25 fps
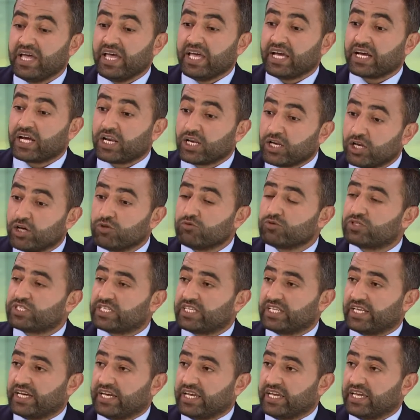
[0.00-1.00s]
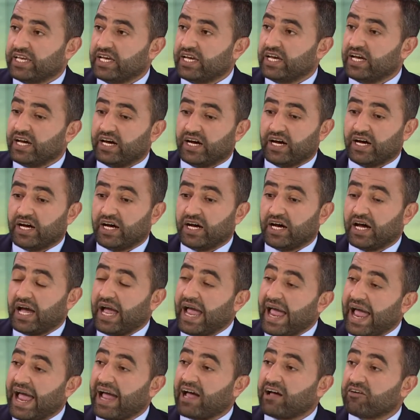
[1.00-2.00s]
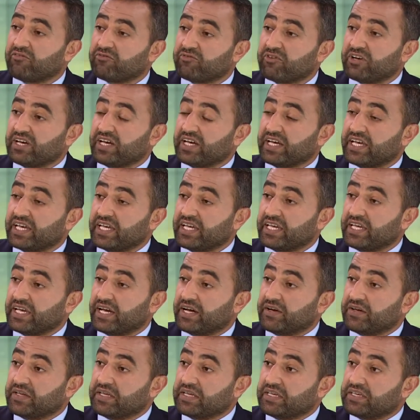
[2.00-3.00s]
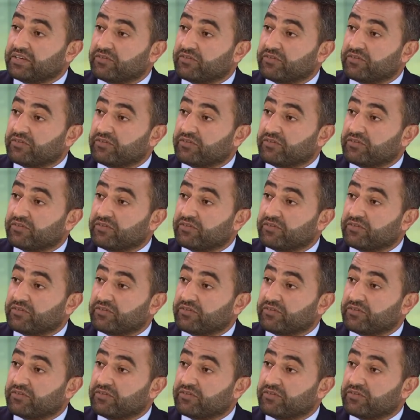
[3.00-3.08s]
closely have a